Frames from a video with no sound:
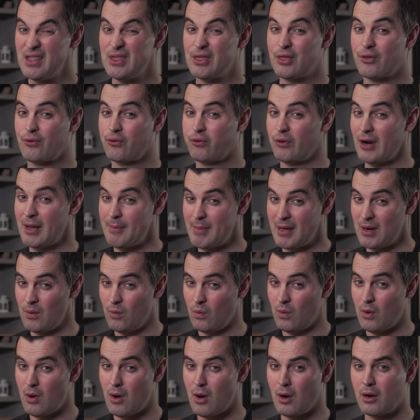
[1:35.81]
Three minute
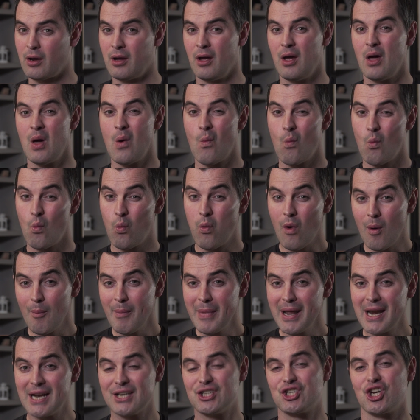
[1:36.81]
walk, one
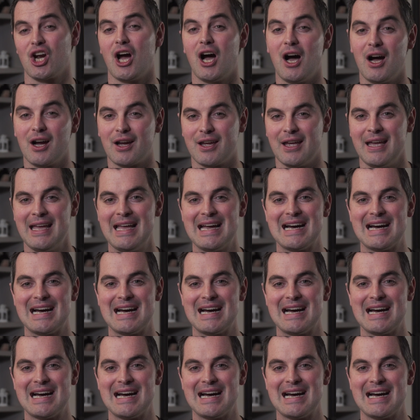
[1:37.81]
minute jog,